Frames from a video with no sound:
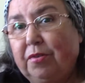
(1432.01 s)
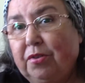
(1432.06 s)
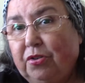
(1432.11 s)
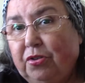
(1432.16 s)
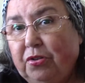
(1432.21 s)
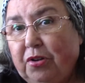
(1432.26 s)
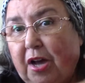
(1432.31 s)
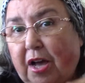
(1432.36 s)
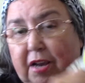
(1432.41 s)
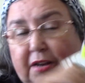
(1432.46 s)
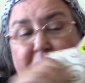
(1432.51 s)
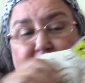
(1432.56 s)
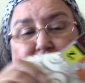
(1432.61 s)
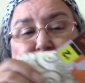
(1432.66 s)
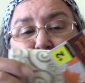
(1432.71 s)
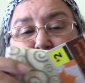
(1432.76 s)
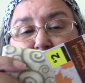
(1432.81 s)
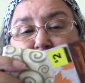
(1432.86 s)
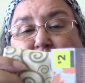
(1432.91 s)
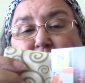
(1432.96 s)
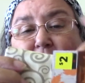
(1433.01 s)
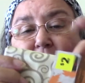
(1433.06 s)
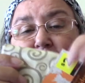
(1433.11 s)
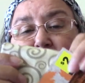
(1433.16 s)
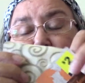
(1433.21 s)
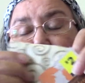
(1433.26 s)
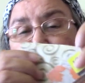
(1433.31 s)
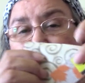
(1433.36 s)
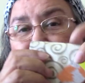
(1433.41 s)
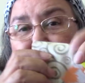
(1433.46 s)
$2.
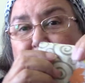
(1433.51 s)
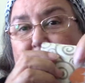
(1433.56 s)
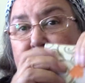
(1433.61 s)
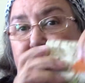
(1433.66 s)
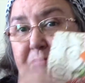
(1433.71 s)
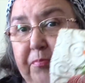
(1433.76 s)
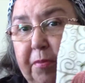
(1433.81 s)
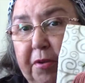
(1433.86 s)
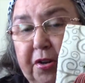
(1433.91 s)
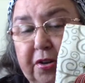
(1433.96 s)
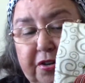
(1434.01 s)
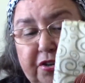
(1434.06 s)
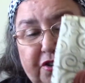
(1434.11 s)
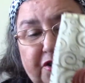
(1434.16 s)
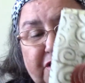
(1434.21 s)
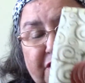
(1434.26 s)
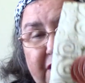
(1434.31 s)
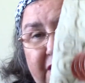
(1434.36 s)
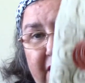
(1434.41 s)
I splurged.